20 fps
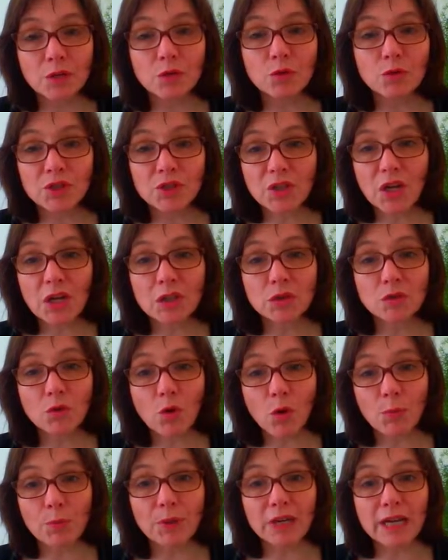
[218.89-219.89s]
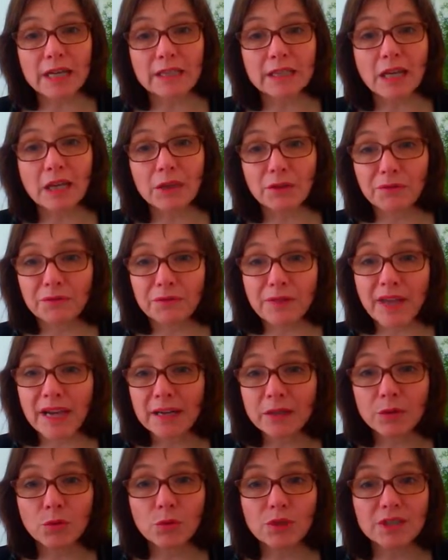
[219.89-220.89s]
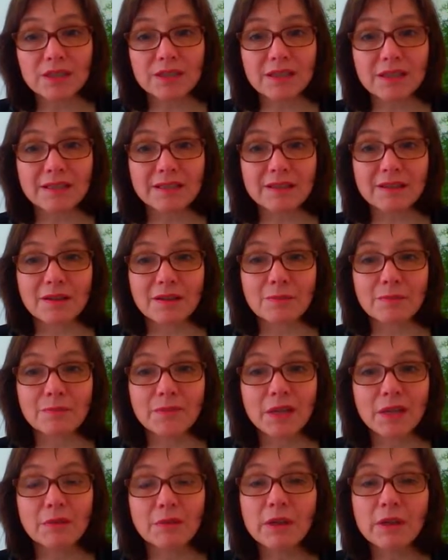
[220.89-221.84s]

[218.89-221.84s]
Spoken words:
to start to operate like a fair court system,